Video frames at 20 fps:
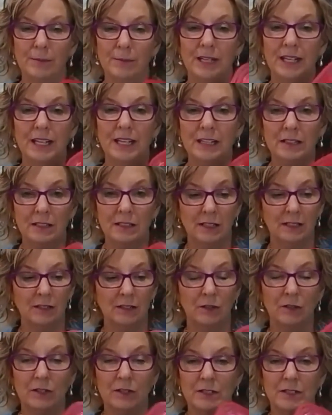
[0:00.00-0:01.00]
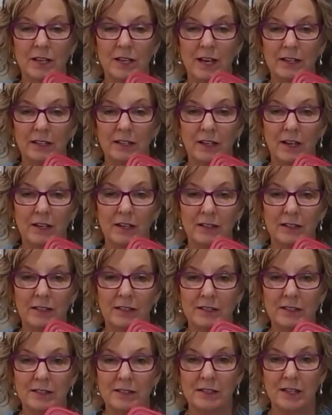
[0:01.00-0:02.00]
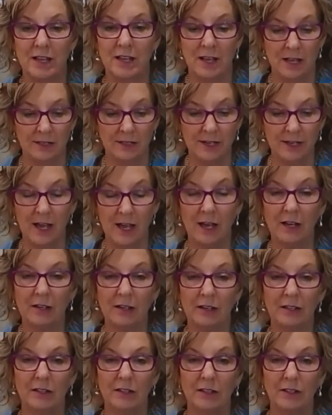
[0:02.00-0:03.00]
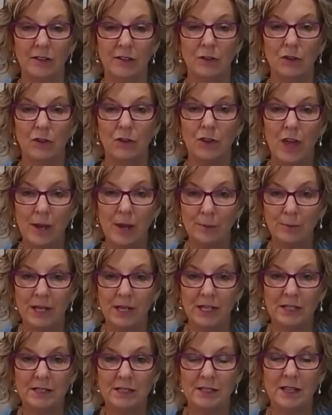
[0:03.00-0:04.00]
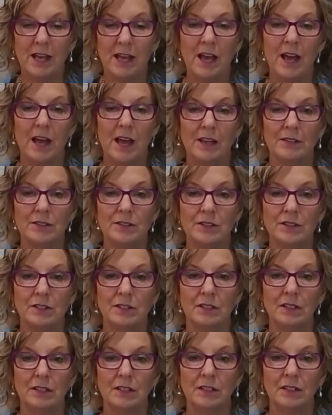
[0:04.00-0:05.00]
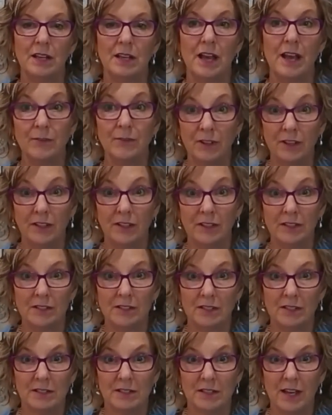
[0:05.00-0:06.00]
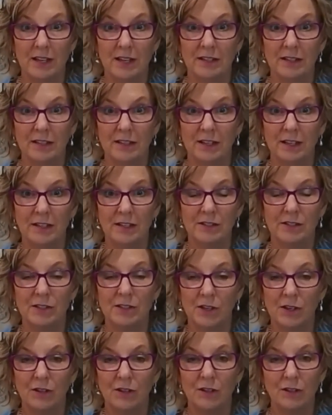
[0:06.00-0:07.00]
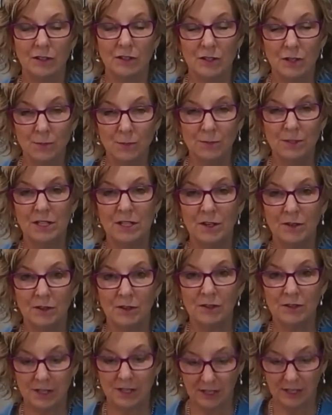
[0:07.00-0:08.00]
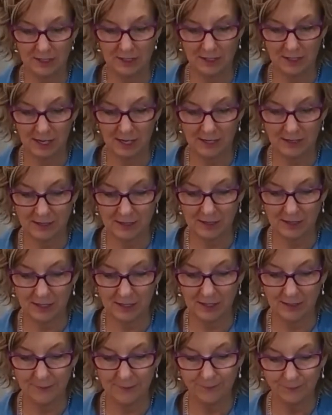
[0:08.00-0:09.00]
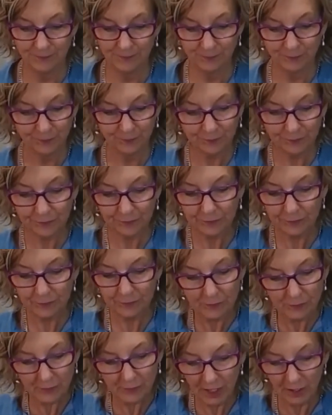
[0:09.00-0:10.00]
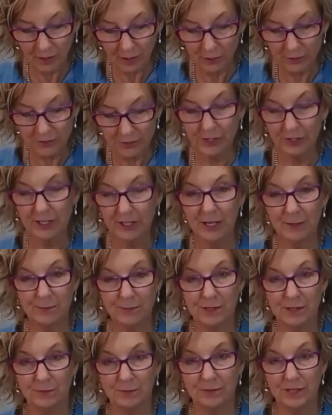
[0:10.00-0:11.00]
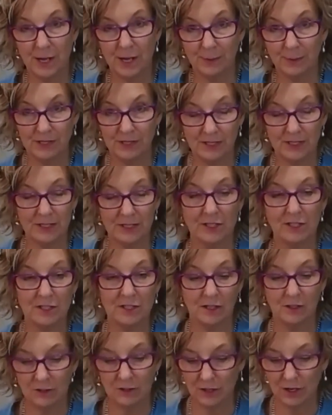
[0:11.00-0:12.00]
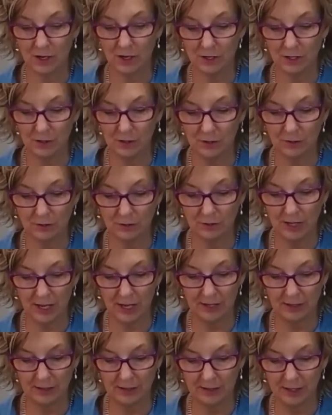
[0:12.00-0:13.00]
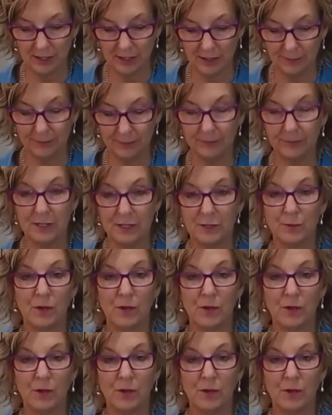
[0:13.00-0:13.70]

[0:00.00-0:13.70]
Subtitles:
in a little container like this. Now, that means that everything is contained in there. So the two materials are contained in there. And I also keep some Dappin stitches. I'll show you that as